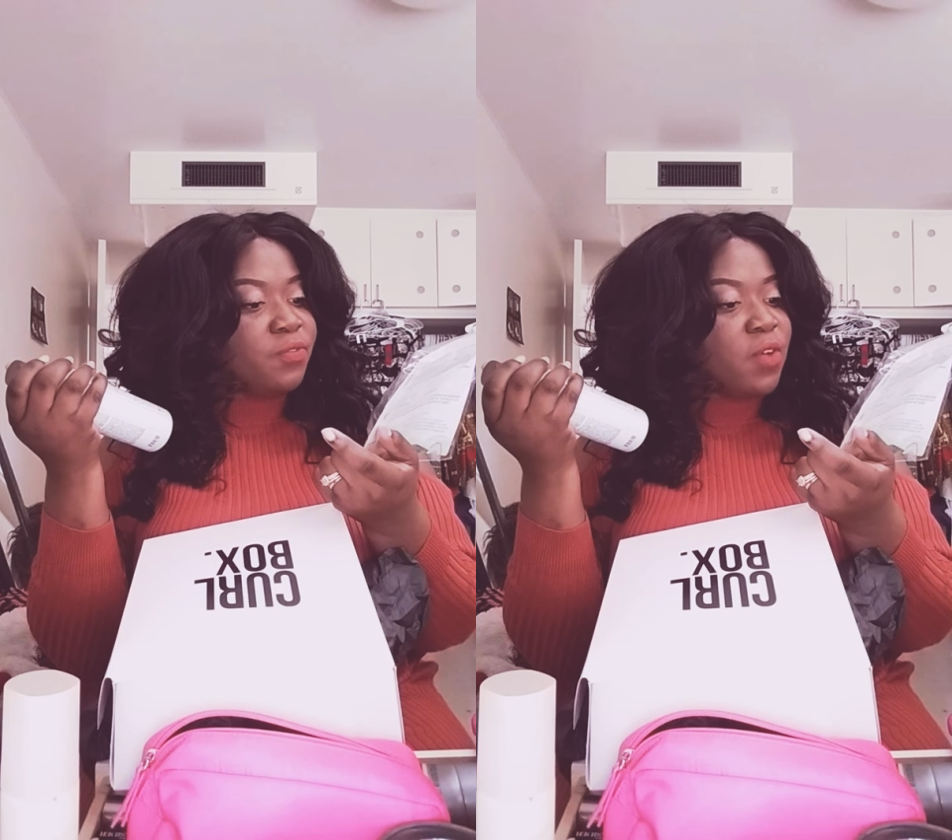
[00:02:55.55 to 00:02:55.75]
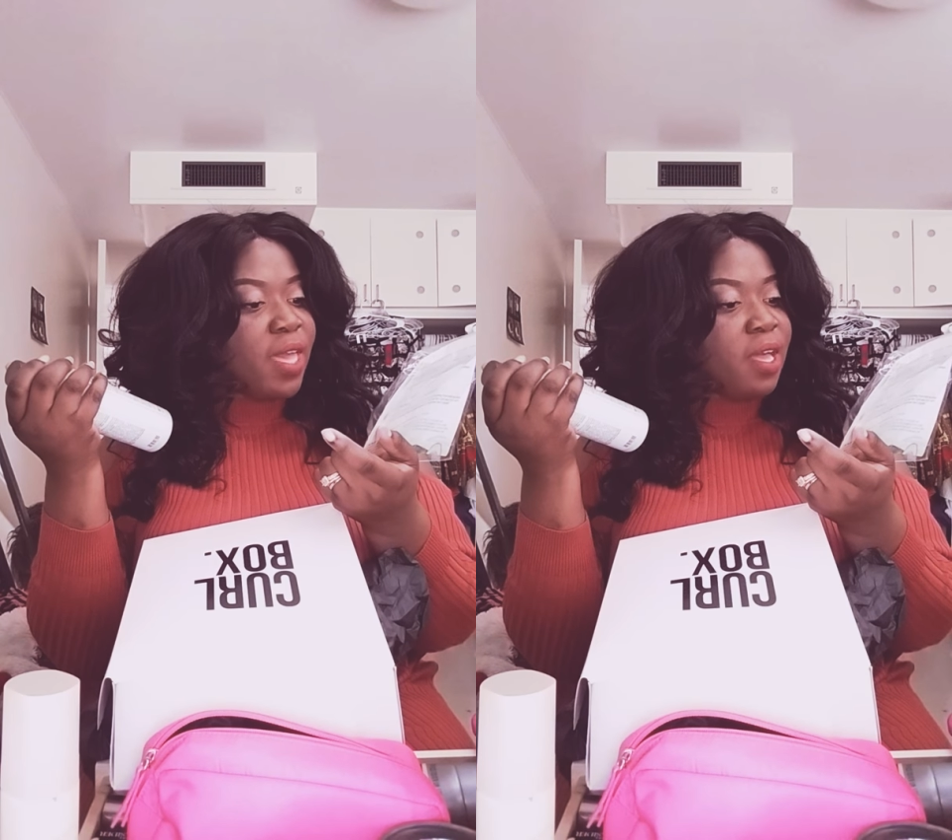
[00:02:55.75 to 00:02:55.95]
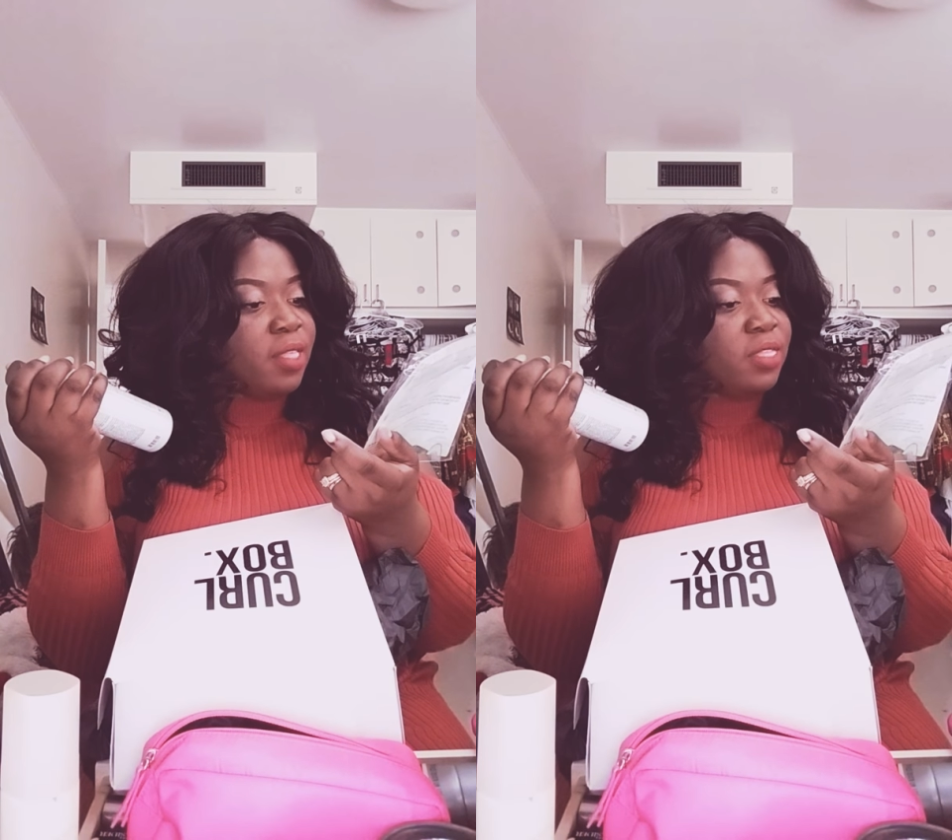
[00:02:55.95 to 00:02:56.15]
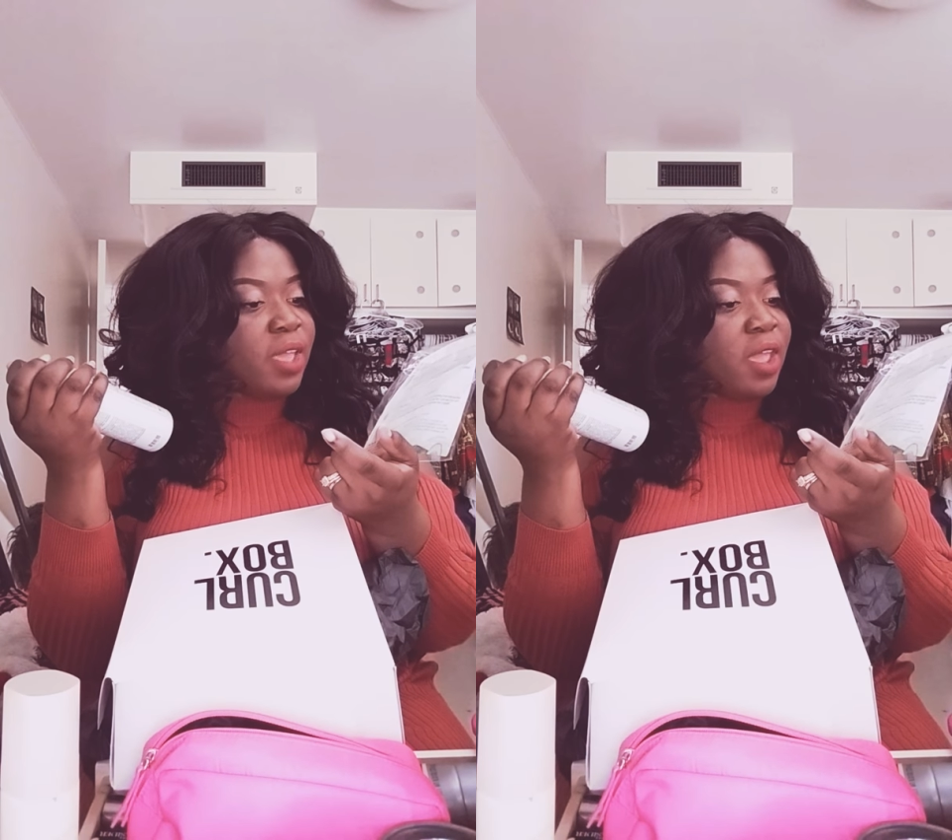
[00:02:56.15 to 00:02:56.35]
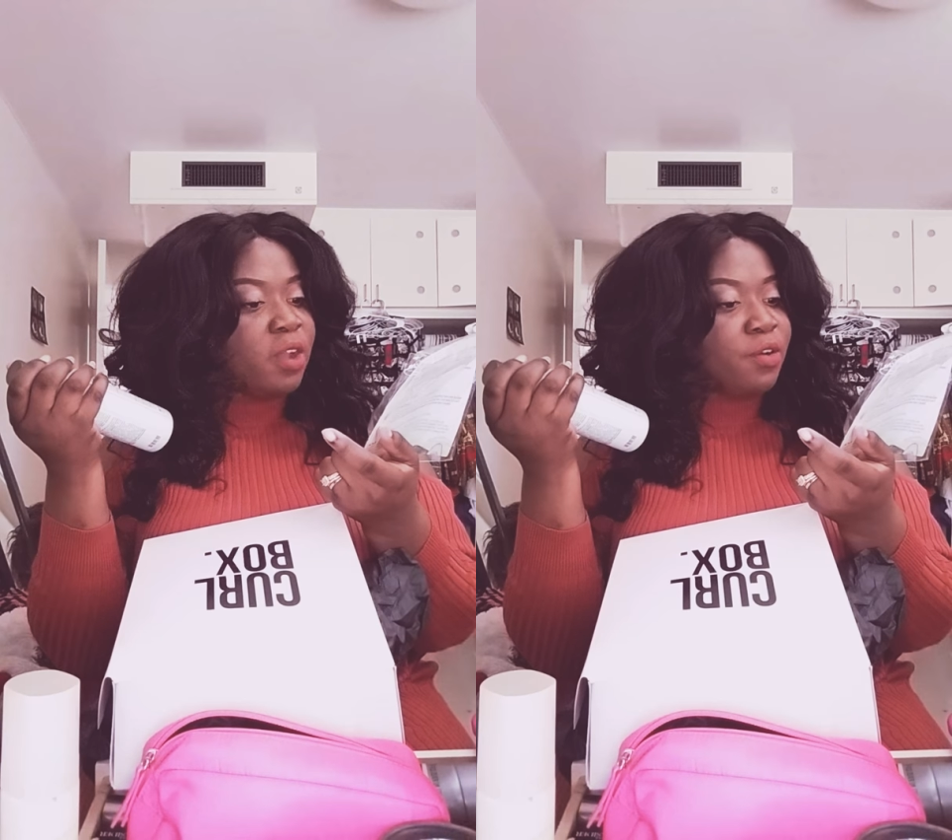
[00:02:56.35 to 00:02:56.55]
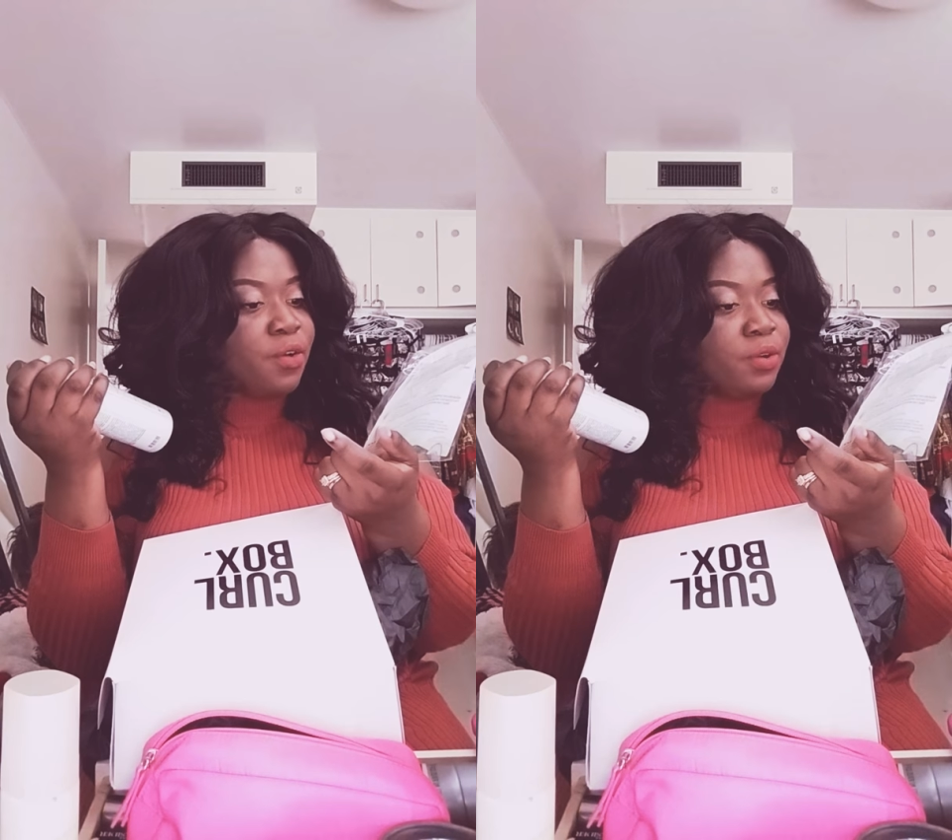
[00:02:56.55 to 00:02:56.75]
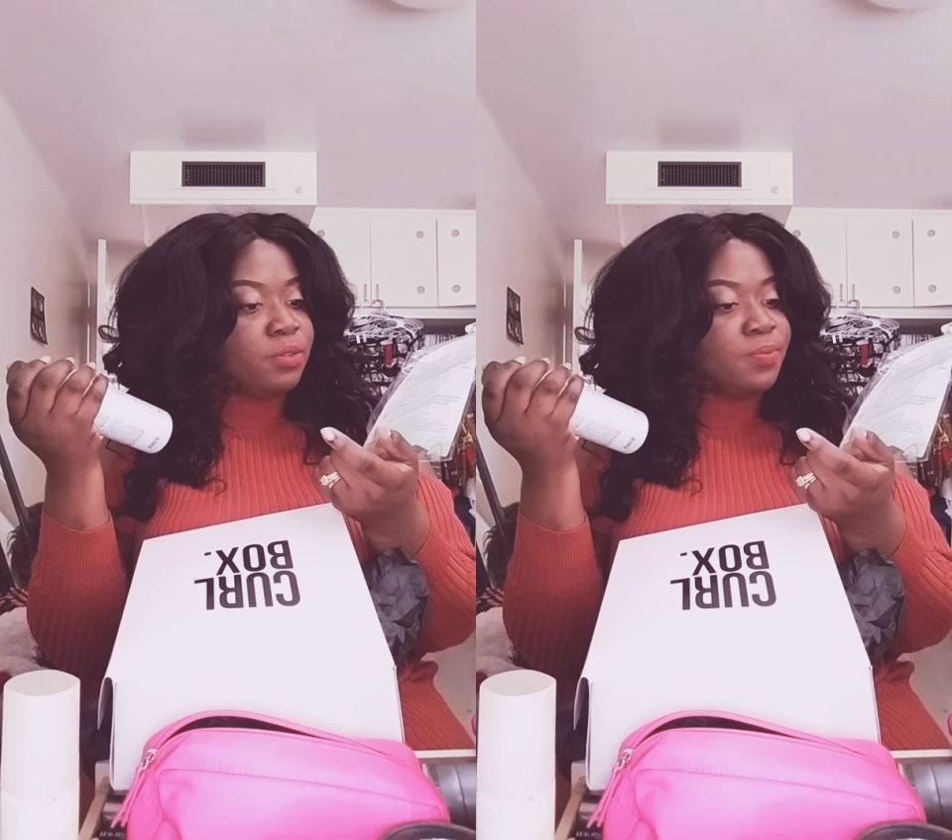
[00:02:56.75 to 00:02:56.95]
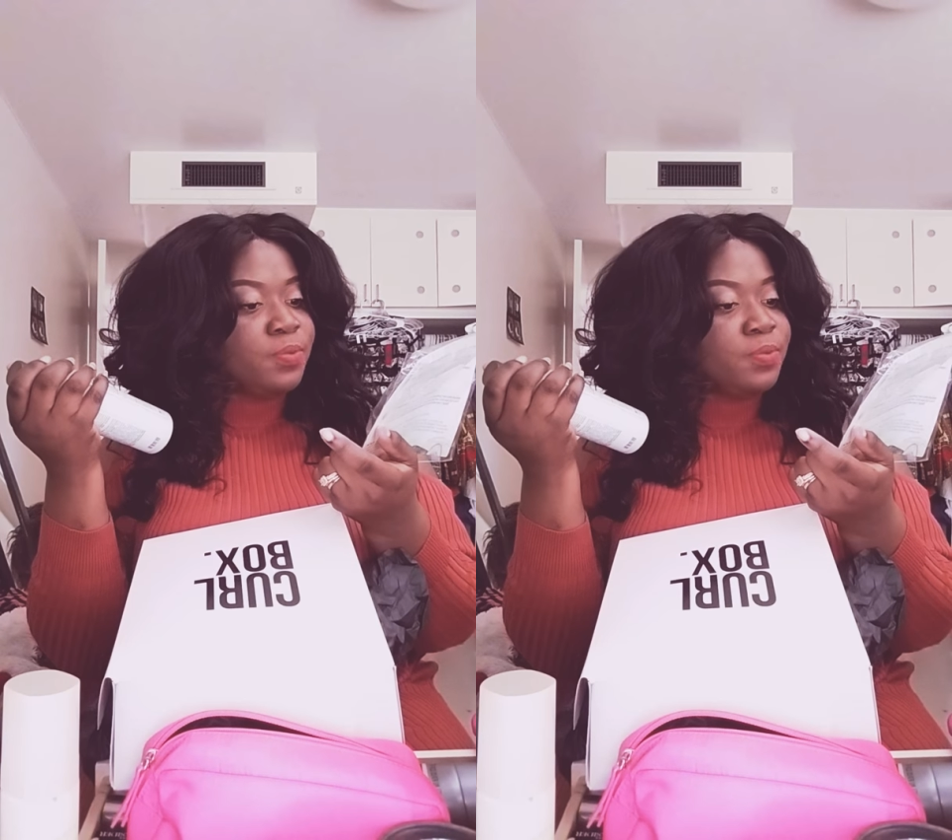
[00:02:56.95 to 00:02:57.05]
for healthy hair growth.